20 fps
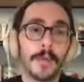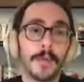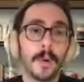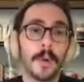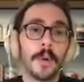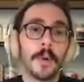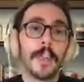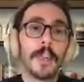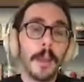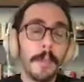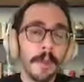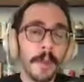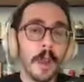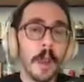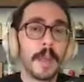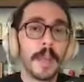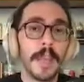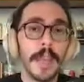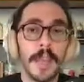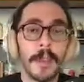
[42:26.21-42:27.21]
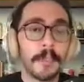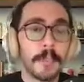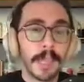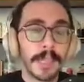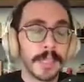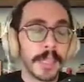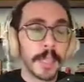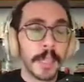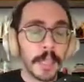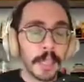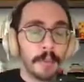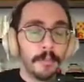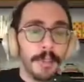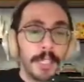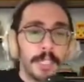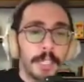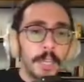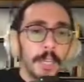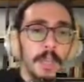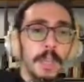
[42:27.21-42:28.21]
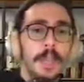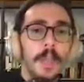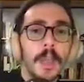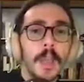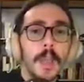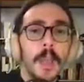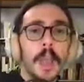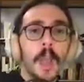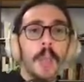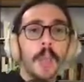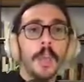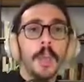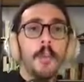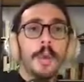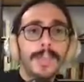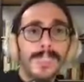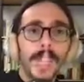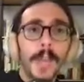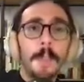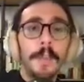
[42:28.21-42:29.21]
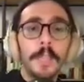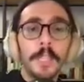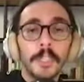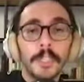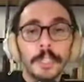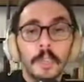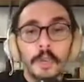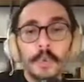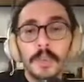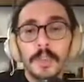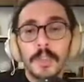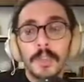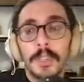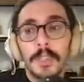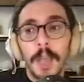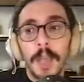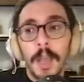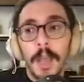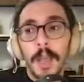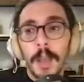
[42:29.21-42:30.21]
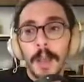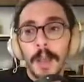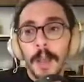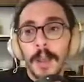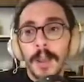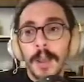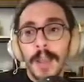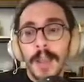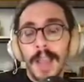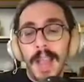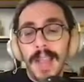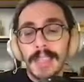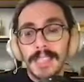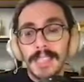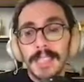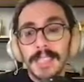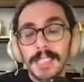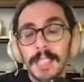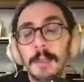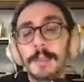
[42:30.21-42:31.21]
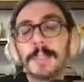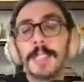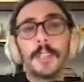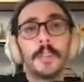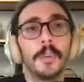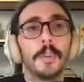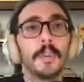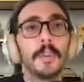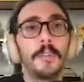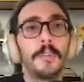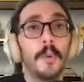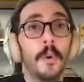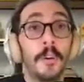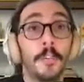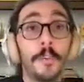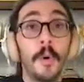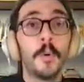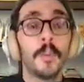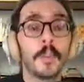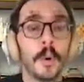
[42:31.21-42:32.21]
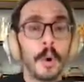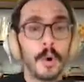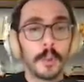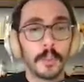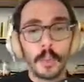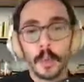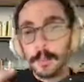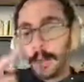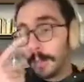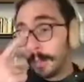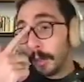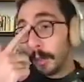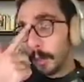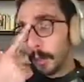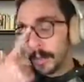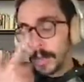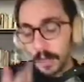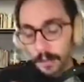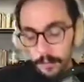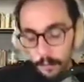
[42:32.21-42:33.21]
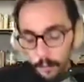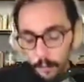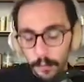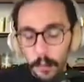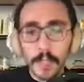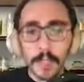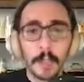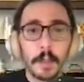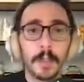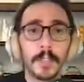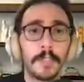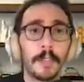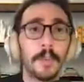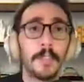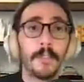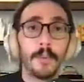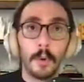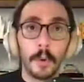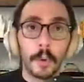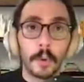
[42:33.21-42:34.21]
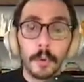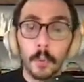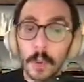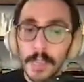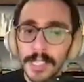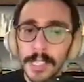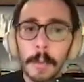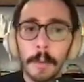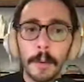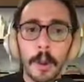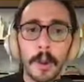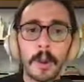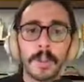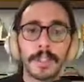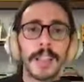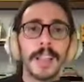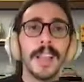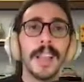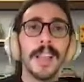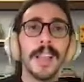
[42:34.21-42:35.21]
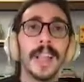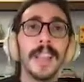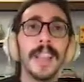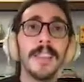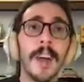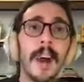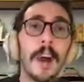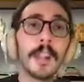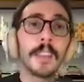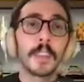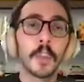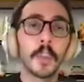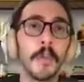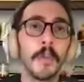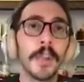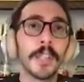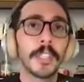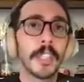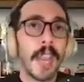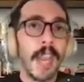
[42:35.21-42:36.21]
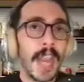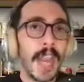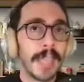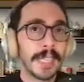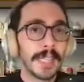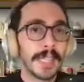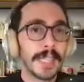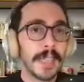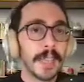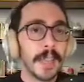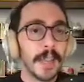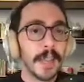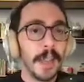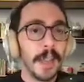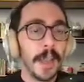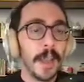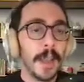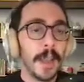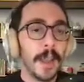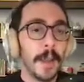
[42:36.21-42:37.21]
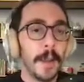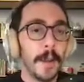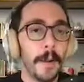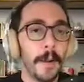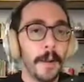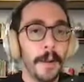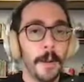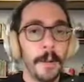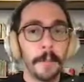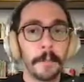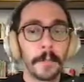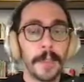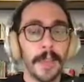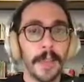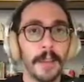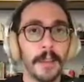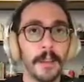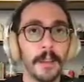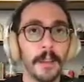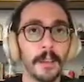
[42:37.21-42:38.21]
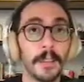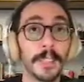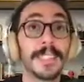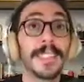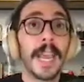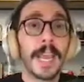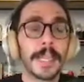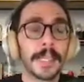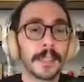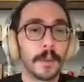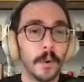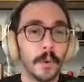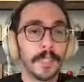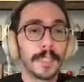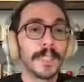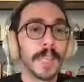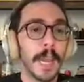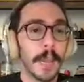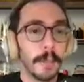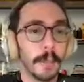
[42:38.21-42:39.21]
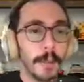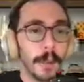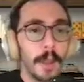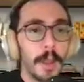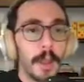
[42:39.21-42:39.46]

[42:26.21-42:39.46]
So in Lebanon, and I'm guessing in the region, WhatsApp is used as a substitute for phone calls. So people use it for voice notes, for WhatsApp calls, and not so much as to text or to type.